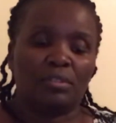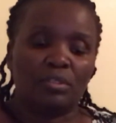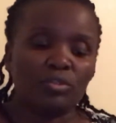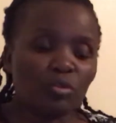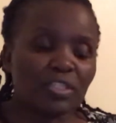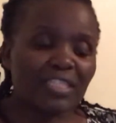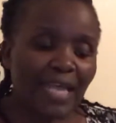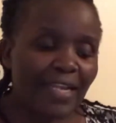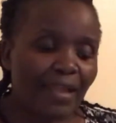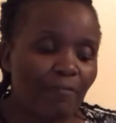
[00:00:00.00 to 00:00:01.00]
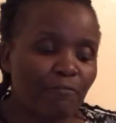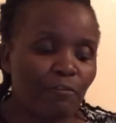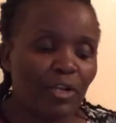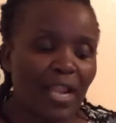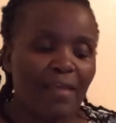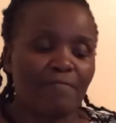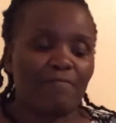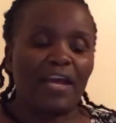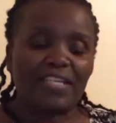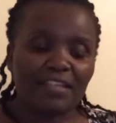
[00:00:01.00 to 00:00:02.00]
You'll stand up for life
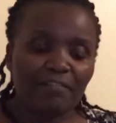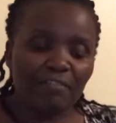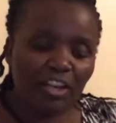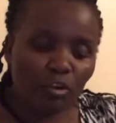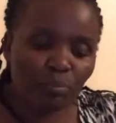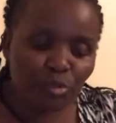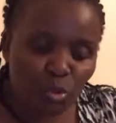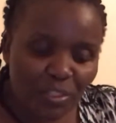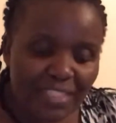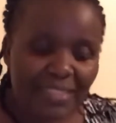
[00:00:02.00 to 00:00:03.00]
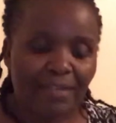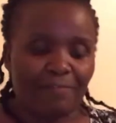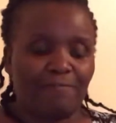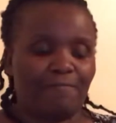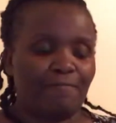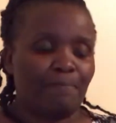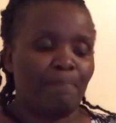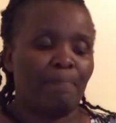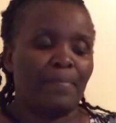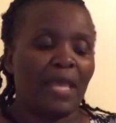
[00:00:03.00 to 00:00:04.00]
and develop yourself
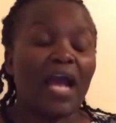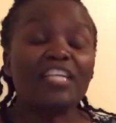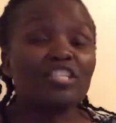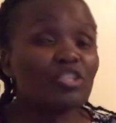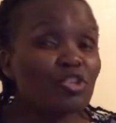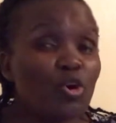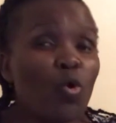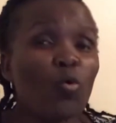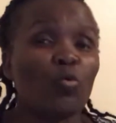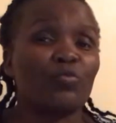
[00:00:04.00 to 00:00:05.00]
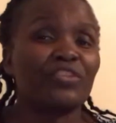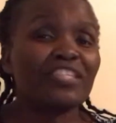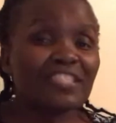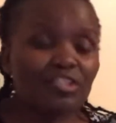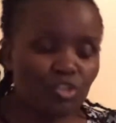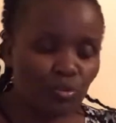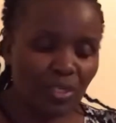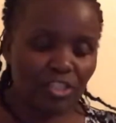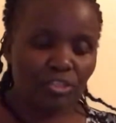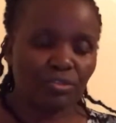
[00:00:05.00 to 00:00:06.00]
and know the
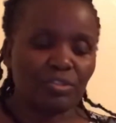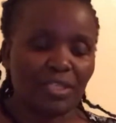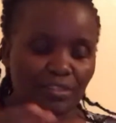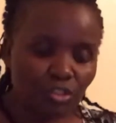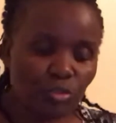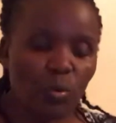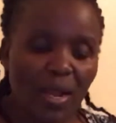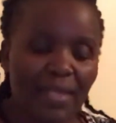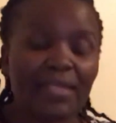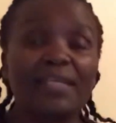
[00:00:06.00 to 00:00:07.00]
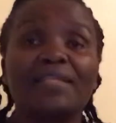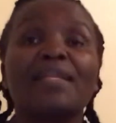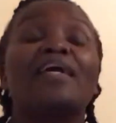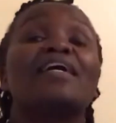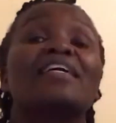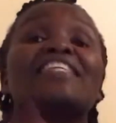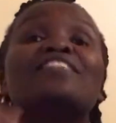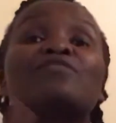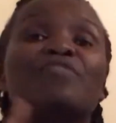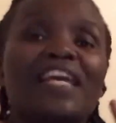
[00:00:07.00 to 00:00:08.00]
situation that you are in is
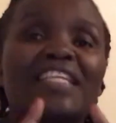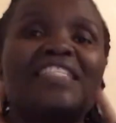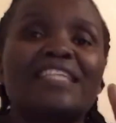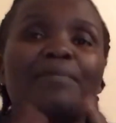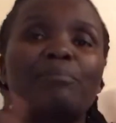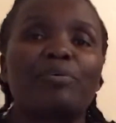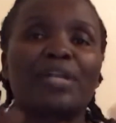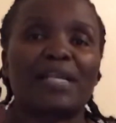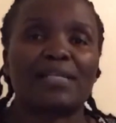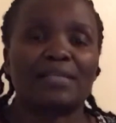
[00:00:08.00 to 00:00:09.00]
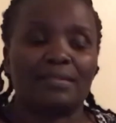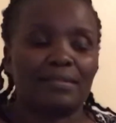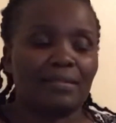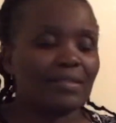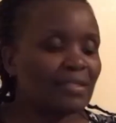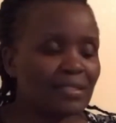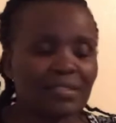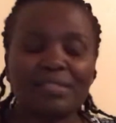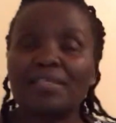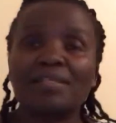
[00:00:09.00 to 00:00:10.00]
very temporary. This is
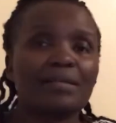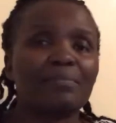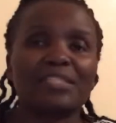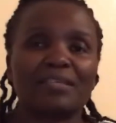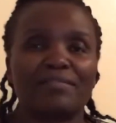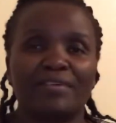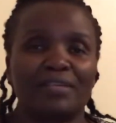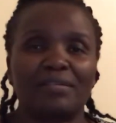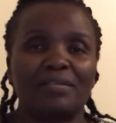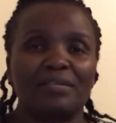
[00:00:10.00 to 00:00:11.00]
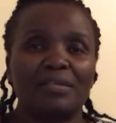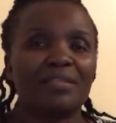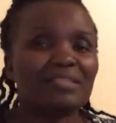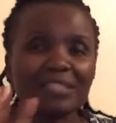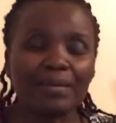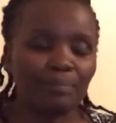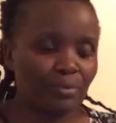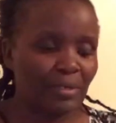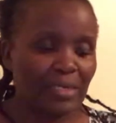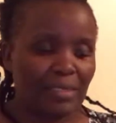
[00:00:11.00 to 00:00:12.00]
still number 7. It's temporary.